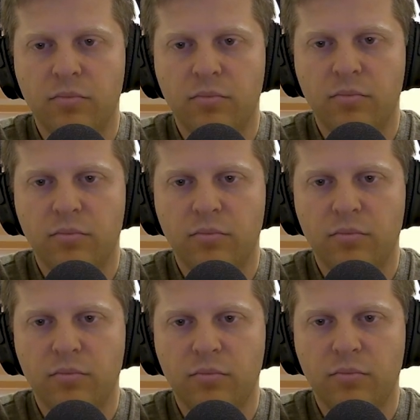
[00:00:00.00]

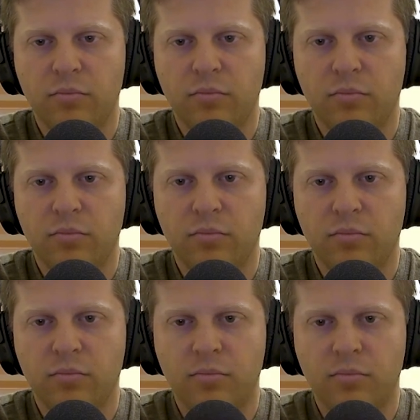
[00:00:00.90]

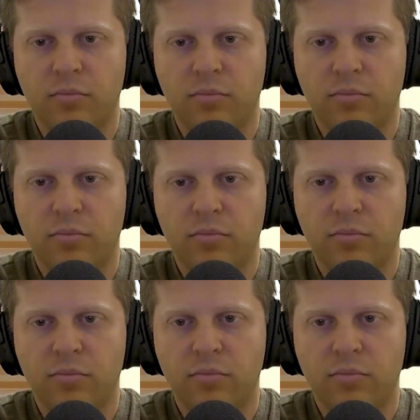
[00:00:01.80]

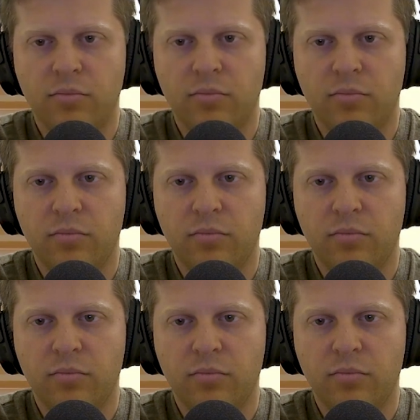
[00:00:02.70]

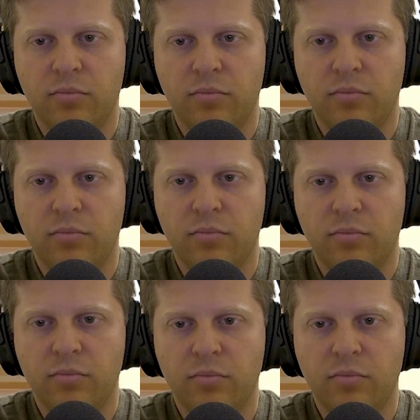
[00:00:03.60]

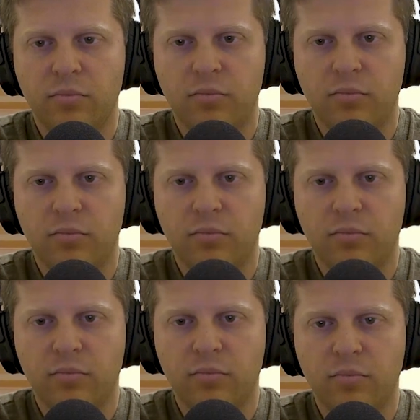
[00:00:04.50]

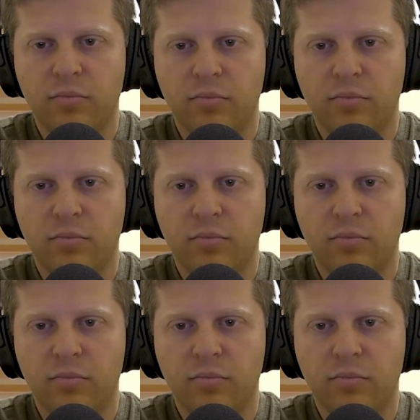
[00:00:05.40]
This person isn't speaking.